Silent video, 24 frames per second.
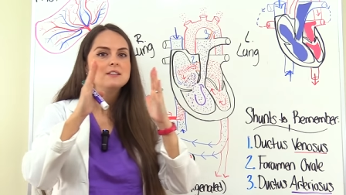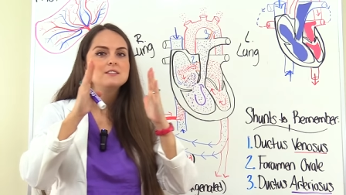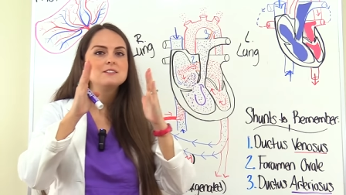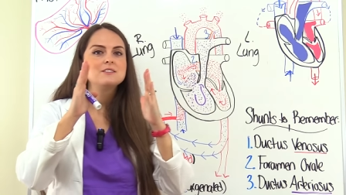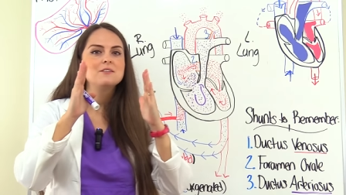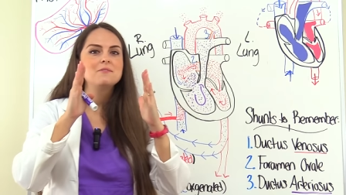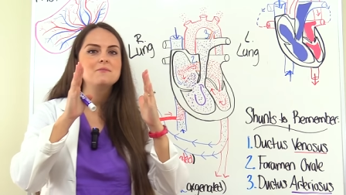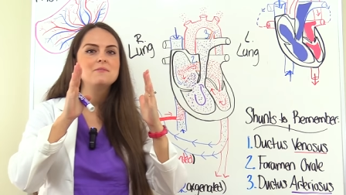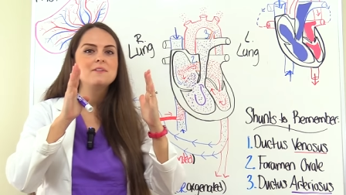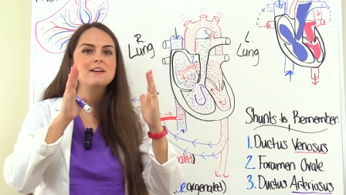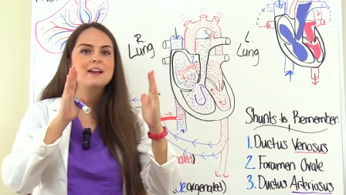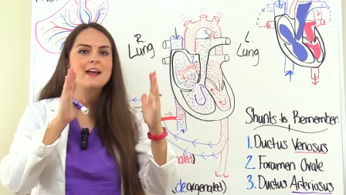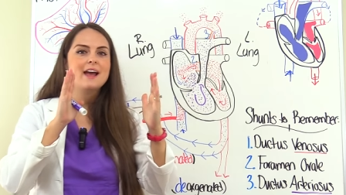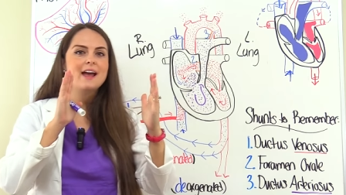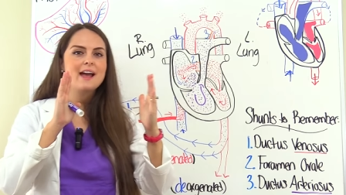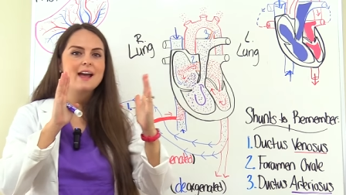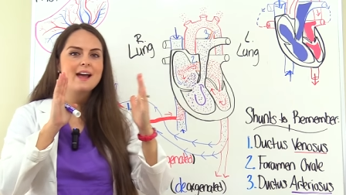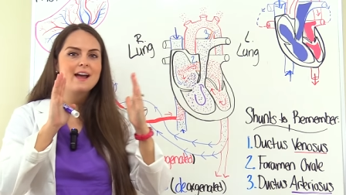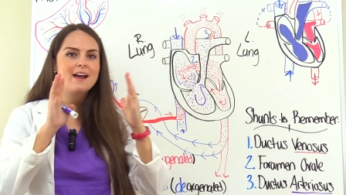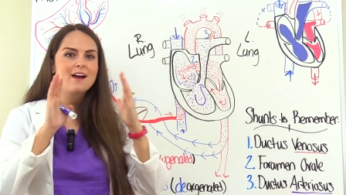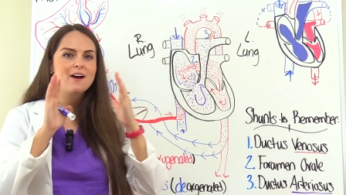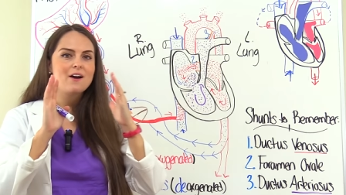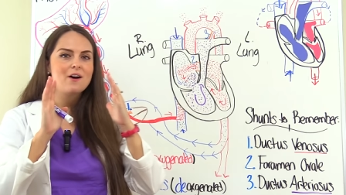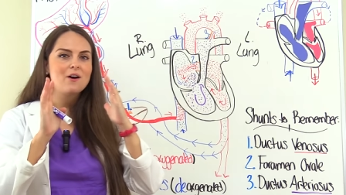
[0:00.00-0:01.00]
So
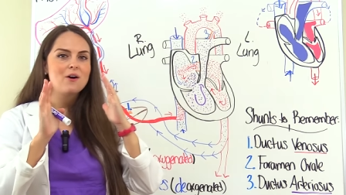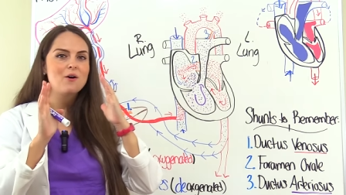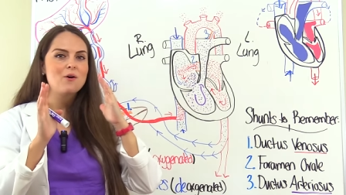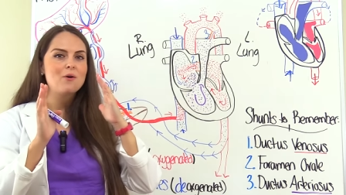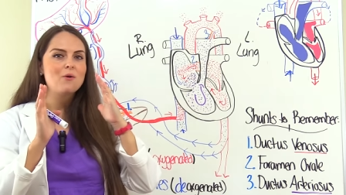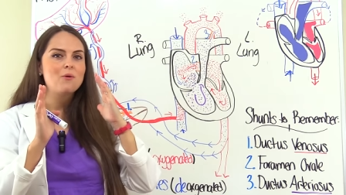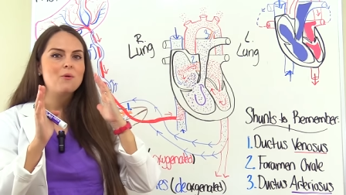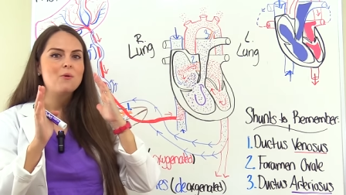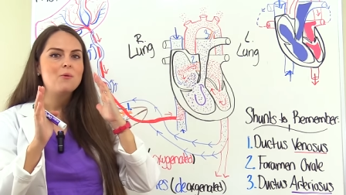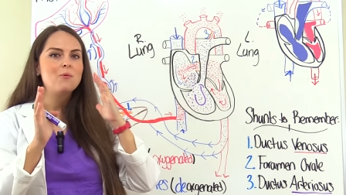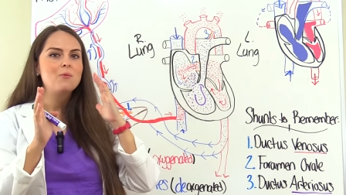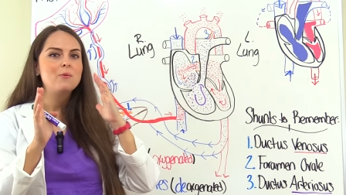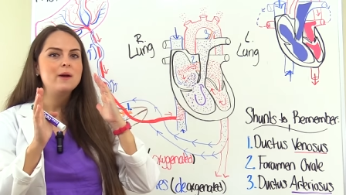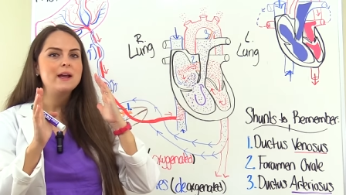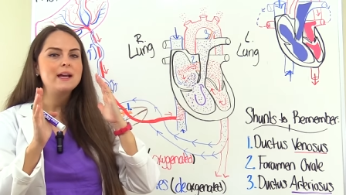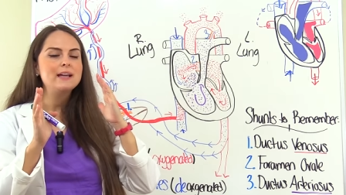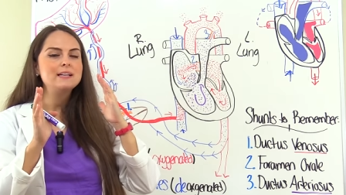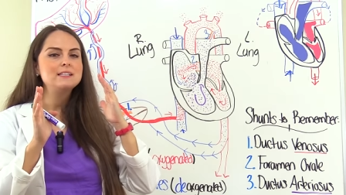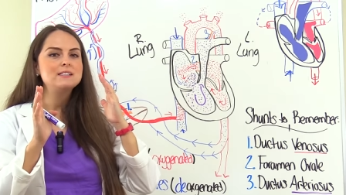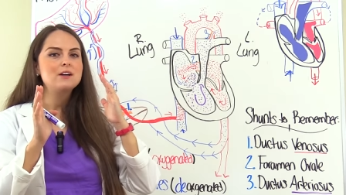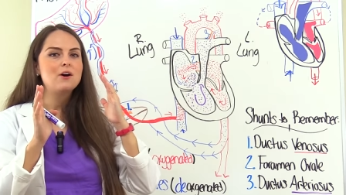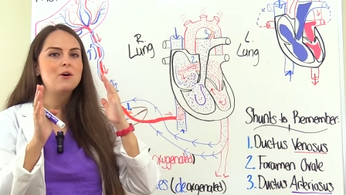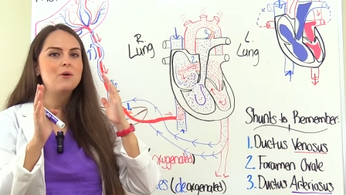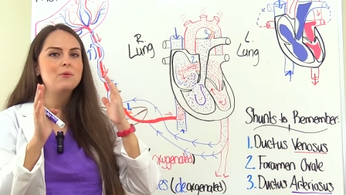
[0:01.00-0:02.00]
now
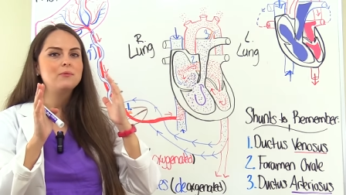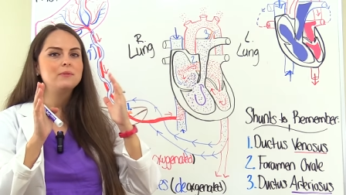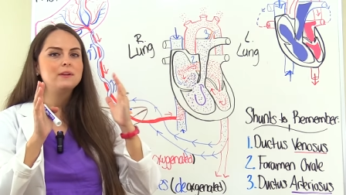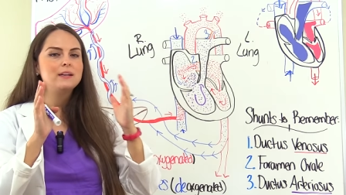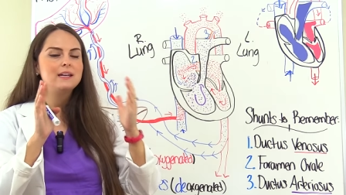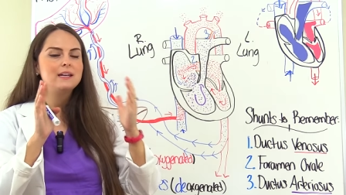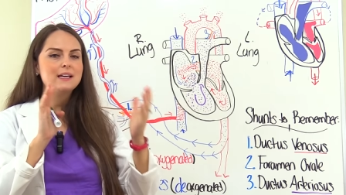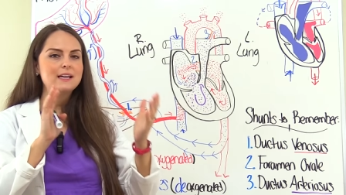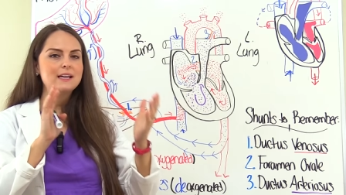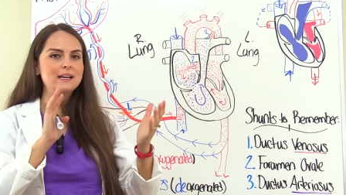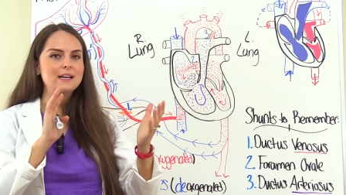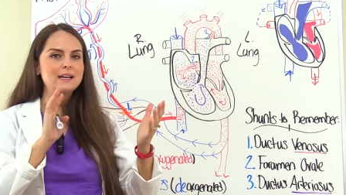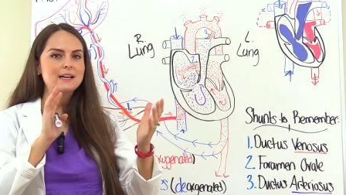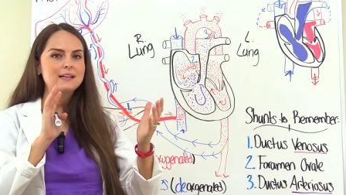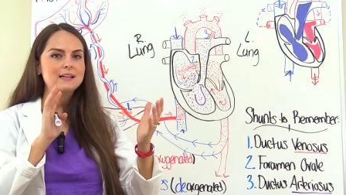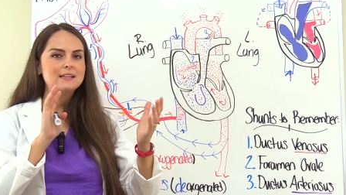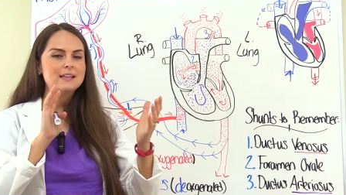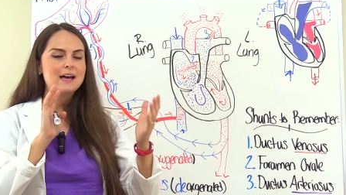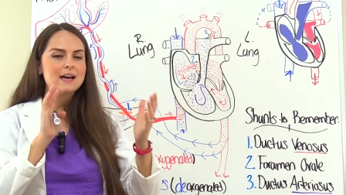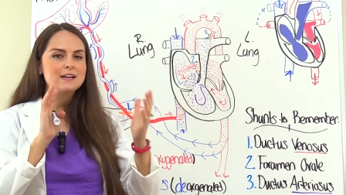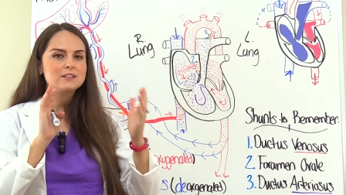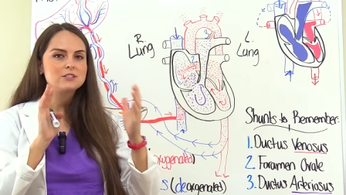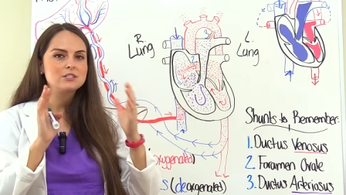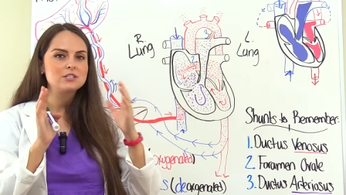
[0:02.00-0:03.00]
we don't need
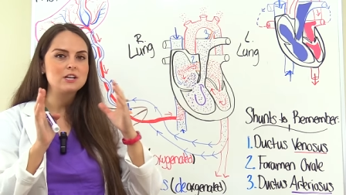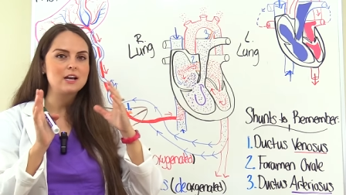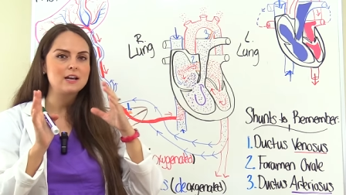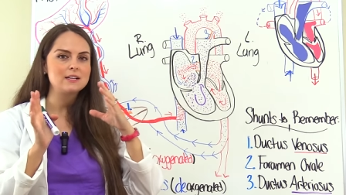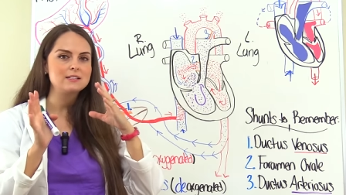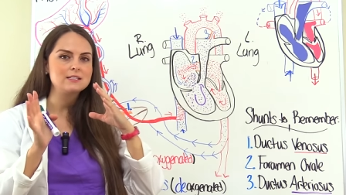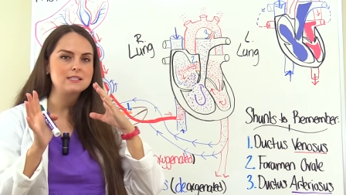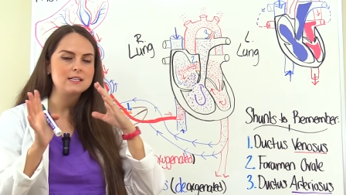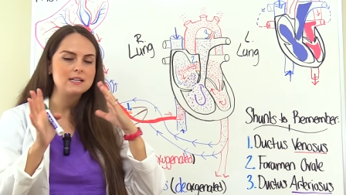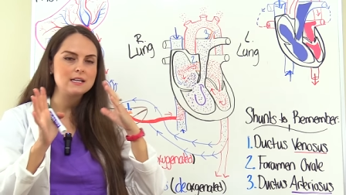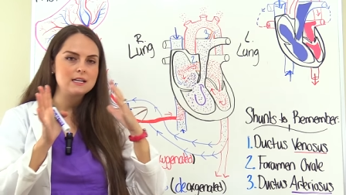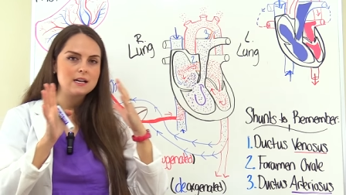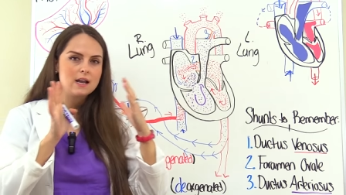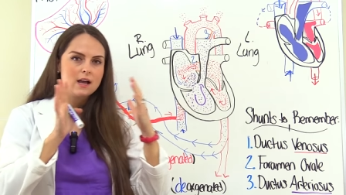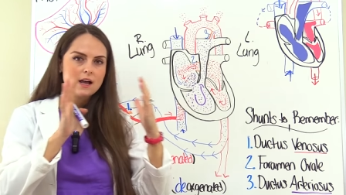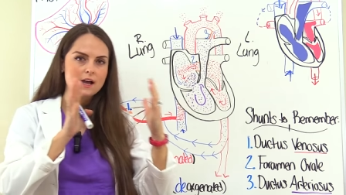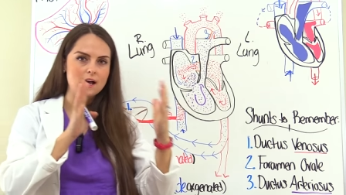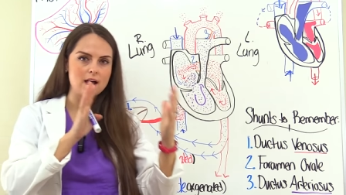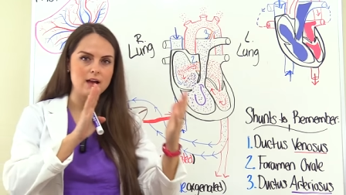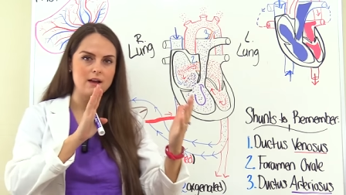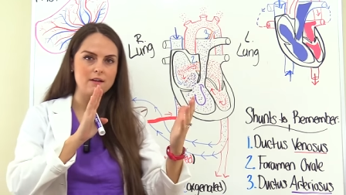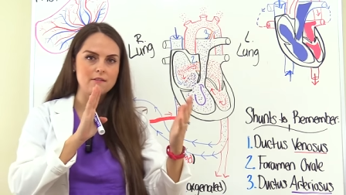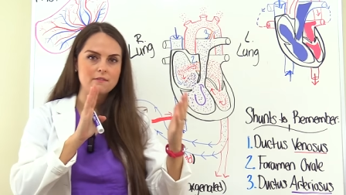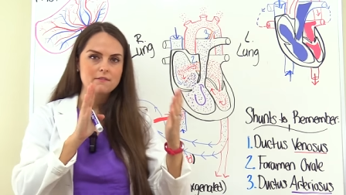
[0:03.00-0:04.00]
that shunting
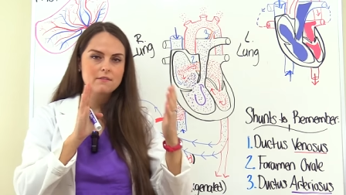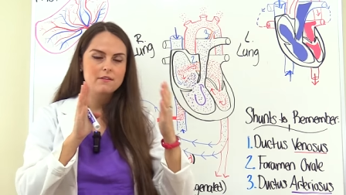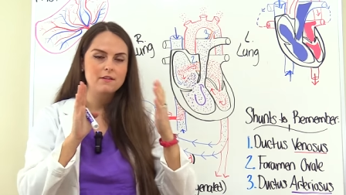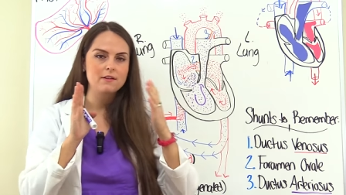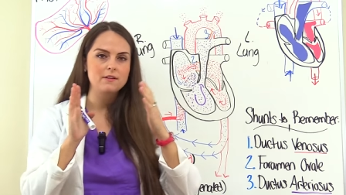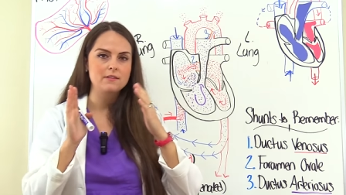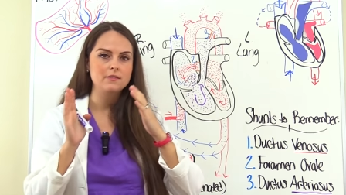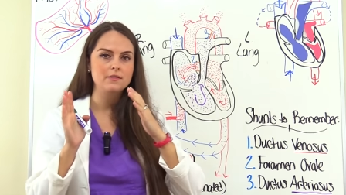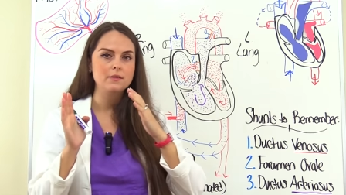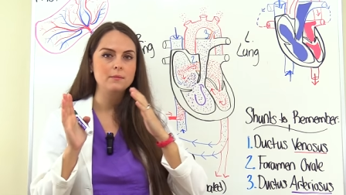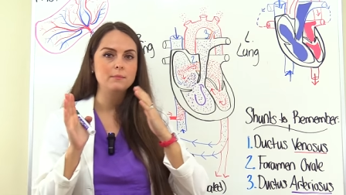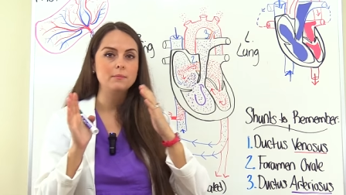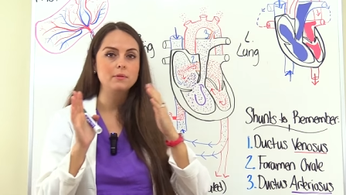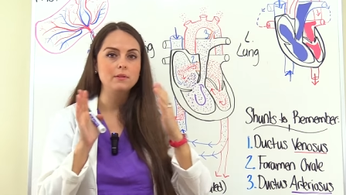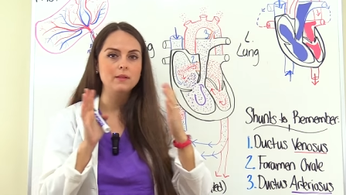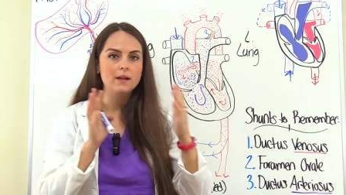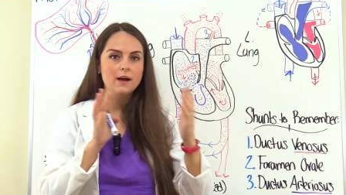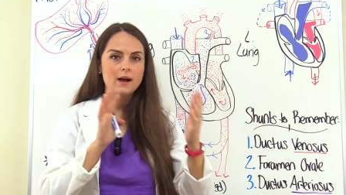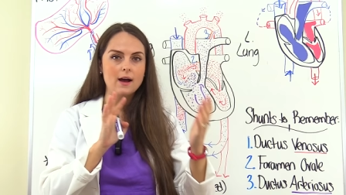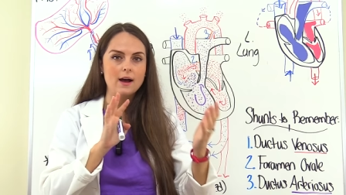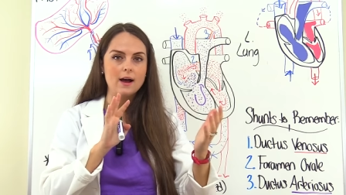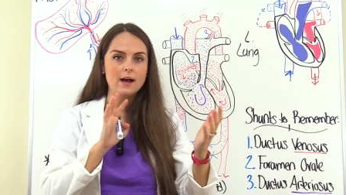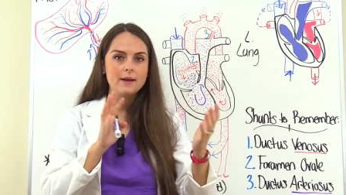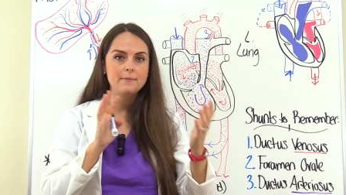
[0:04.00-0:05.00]
of the
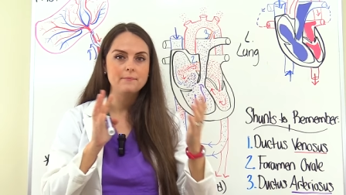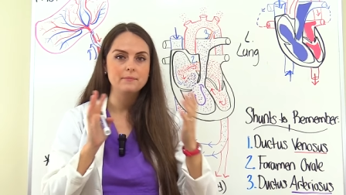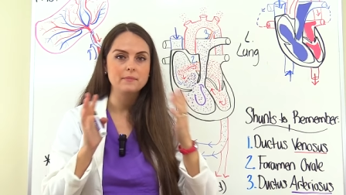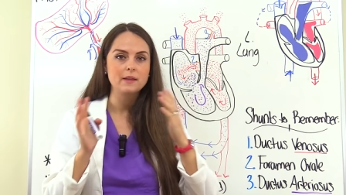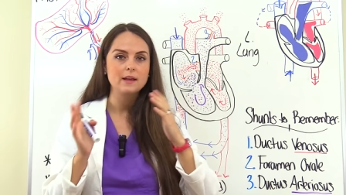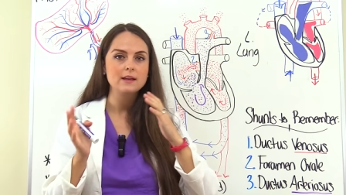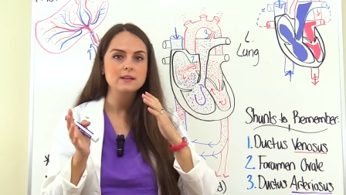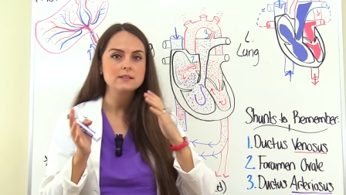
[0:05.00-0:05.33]
blood.